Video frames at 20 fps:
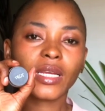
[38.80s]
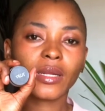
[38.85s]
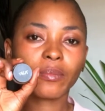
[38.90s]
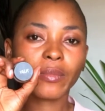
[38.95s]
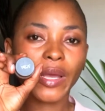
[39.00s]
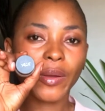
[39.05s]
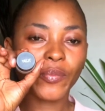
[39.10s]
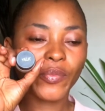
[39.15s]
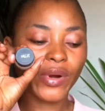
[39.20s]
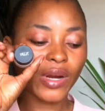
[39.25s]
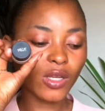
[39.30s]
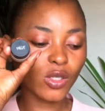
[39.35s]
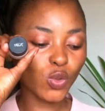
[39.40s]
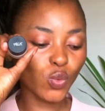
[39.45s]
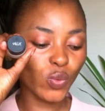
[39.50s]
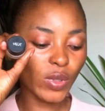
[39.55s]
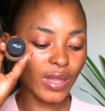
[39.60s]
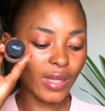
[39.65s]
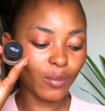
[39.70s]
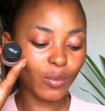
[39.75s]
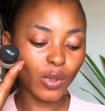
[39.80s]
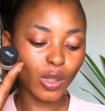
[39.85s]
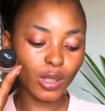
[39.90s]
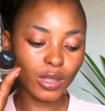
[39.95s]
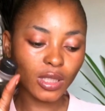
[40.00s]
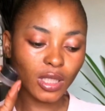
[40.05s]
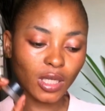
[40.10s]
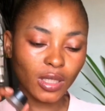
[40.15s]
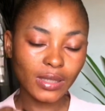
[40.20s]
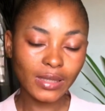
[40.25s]
my brows with the Blood
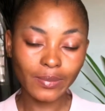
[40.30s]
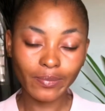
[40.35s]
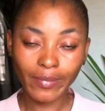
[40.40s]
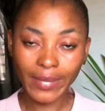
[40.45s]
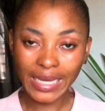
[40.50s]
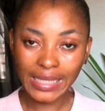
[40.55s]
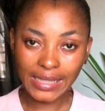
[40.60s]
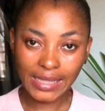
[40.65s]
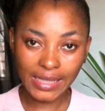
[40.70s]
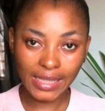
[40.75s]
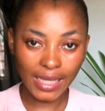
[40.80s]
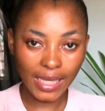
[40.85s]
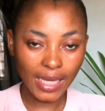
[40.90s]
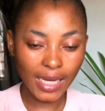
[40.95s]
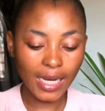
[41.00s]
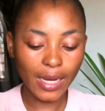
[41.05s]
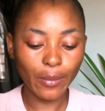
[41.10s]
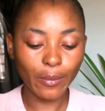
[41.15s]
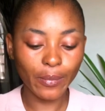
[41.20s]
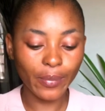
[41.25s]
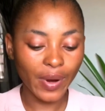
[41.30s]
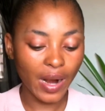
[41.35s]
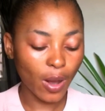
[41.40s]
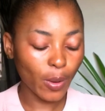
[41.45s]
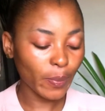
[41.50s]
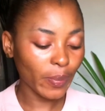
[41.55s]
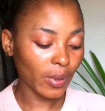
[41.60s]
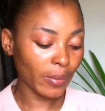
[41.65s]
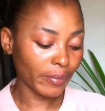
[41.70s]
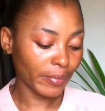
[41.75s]
Cosmetic Brow
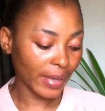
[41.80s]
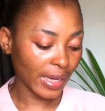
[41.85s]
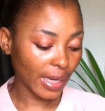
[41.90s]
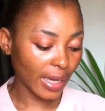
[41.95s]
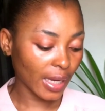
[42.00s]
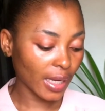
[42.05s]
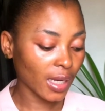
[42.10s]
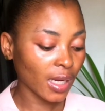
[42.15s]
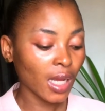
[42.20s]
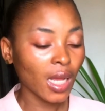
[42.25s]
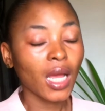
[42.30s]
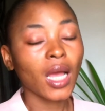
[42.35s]
Pomade.